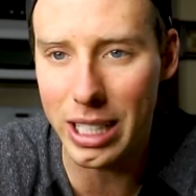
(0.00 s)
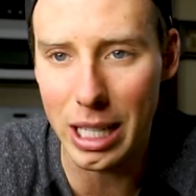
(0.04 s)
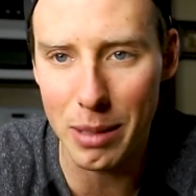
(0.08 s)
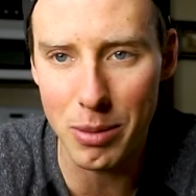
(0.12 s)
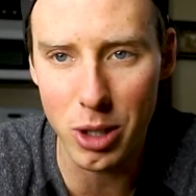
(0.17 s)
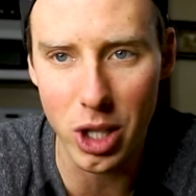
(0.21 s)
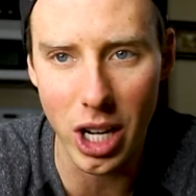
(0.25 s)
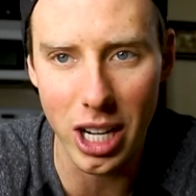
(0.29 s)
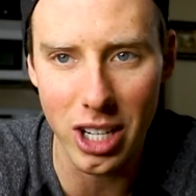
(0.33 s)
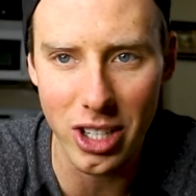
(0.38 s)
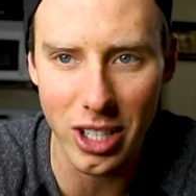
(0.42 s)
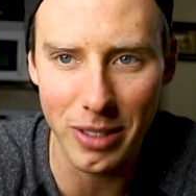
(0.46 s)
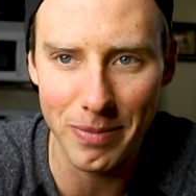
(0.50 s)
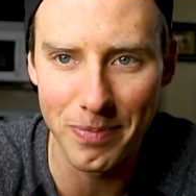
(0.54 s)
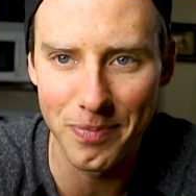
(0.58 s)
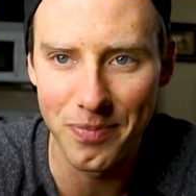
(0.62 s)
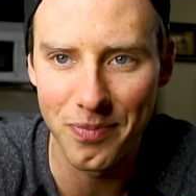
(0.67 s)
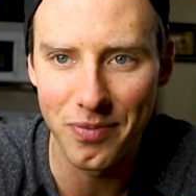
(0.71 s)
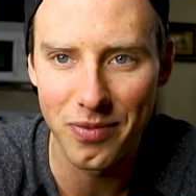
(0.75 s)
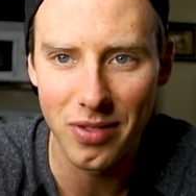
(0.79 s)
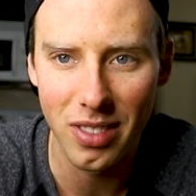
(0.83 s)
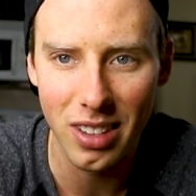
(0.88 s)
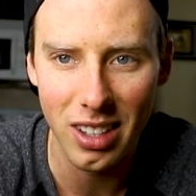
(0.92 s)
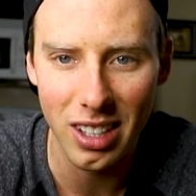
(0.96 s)
it keeps changing.
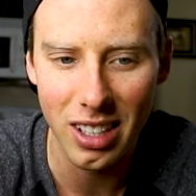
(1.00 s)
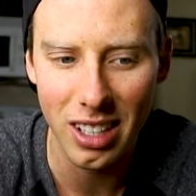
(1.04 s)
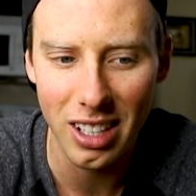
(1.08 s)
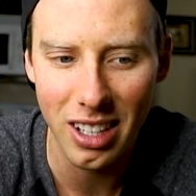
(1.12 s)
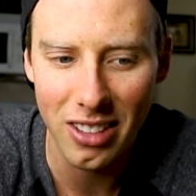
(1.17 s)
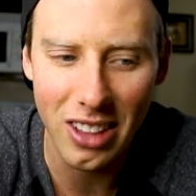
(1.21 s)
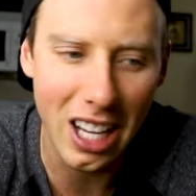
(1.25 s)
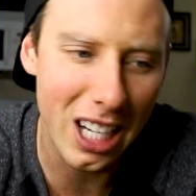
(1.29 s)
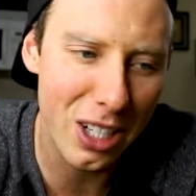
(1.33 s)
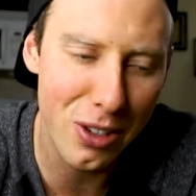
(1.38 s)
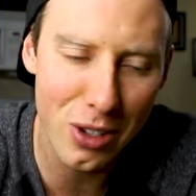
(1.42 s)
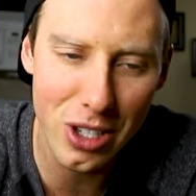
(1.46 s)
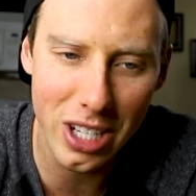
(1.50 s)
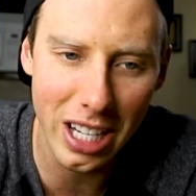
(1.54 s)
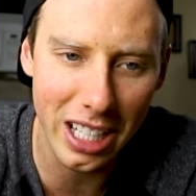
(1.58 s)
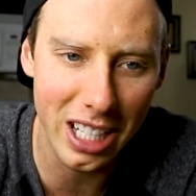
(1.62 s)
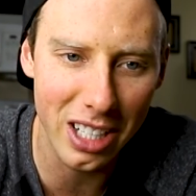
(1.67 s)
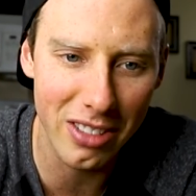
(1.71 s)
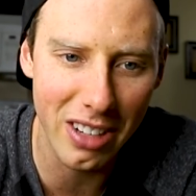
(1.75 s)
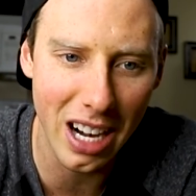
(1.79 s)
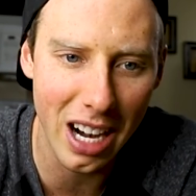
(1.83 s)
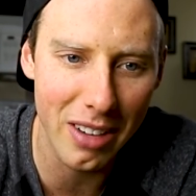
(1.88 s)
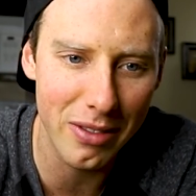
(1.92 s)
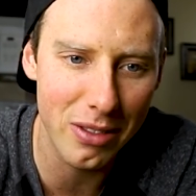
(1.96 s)
Thanks for
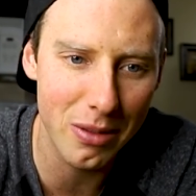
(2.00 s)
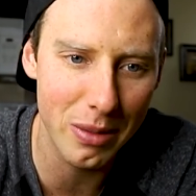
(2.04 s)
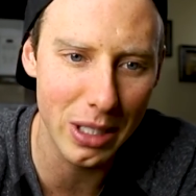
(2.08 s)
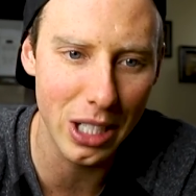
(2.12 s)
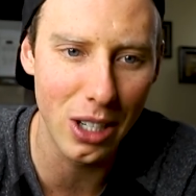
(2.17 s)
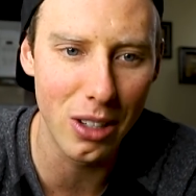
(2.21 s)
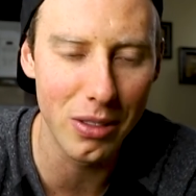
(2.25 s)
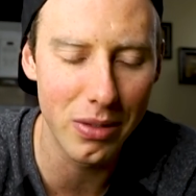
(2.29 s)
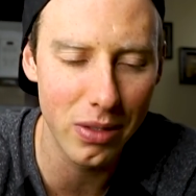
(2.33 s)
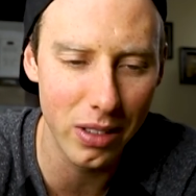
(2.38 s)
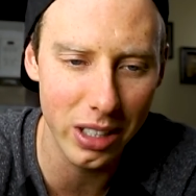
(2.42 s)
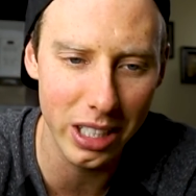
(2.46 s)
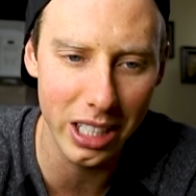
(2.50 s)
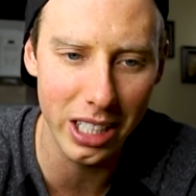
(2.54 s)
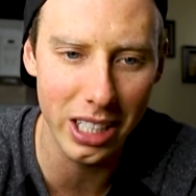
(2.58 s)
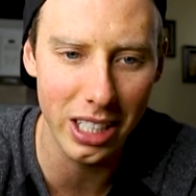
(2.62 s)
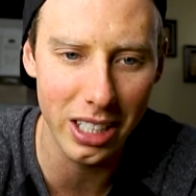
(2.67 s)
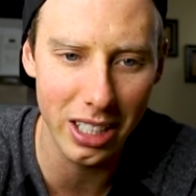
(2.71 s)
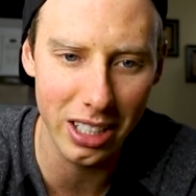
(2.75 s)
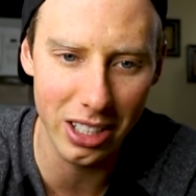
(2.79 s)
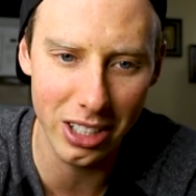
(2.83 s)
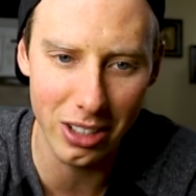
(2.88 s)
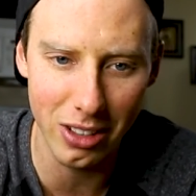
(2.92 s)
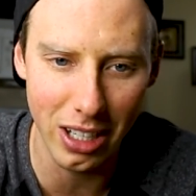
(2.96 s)
sticking around for me.
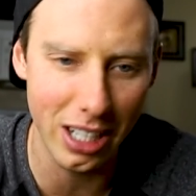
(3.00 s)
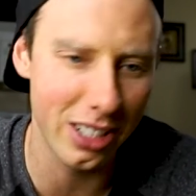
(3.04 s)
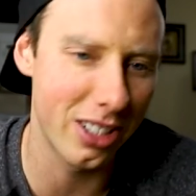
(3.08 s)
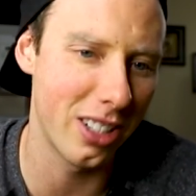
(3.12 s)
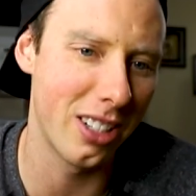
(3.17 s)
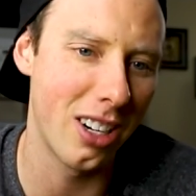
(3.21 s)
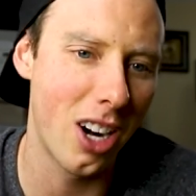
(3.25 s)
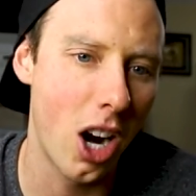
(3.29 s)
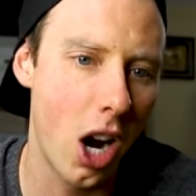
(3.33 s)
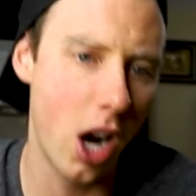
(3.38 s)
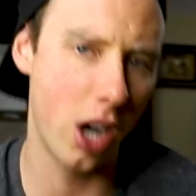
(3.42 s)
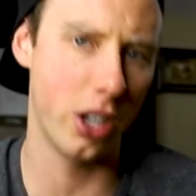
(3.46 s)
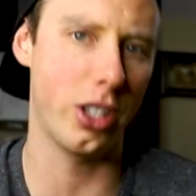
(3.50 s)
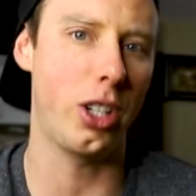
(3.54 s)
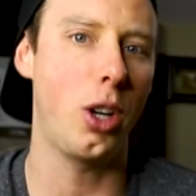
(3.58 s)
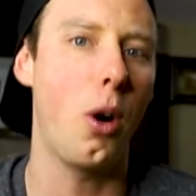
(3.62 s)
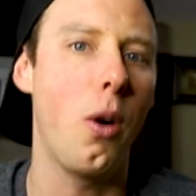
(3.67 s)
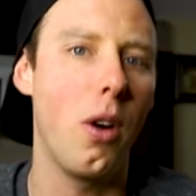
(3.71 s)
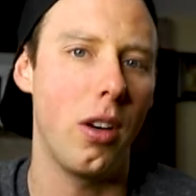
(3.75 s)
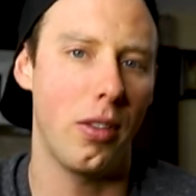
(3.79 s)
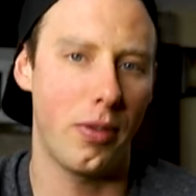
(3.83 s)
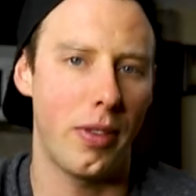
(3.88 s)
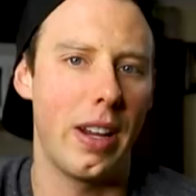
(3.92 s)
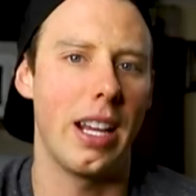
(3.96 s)
Hopefully you guys are
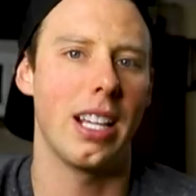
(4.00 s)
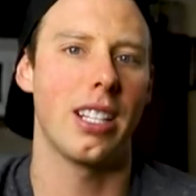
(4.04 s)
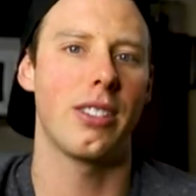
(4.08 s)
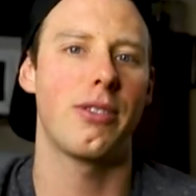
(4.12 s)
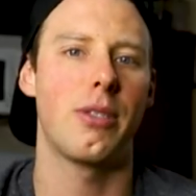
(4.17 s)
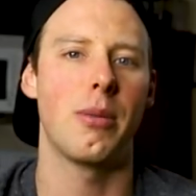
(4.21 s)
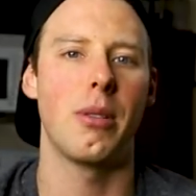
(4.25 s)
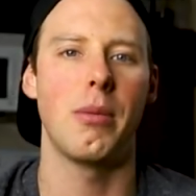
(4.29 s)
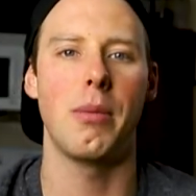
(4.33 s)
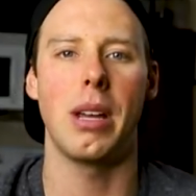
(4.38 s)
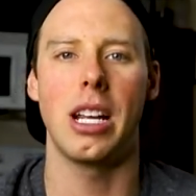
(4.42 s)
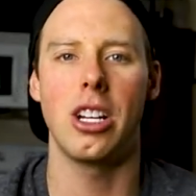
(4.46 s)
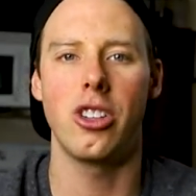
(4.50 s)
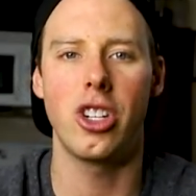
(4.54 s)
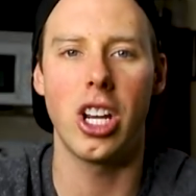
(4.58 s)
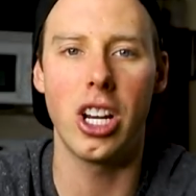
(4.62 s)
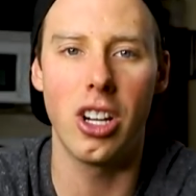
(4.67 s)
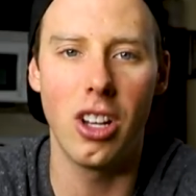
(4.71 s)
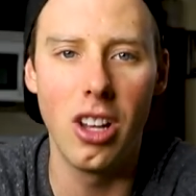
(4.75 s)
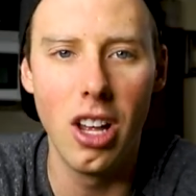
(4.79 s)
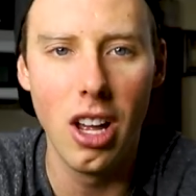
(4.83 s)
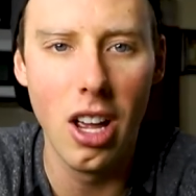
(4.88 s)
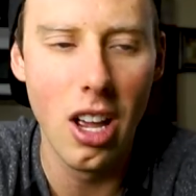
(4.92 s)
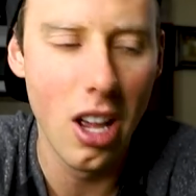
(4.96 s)
hardcore fans from the main
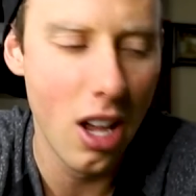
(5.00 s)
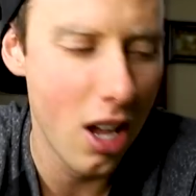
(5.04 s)
channel.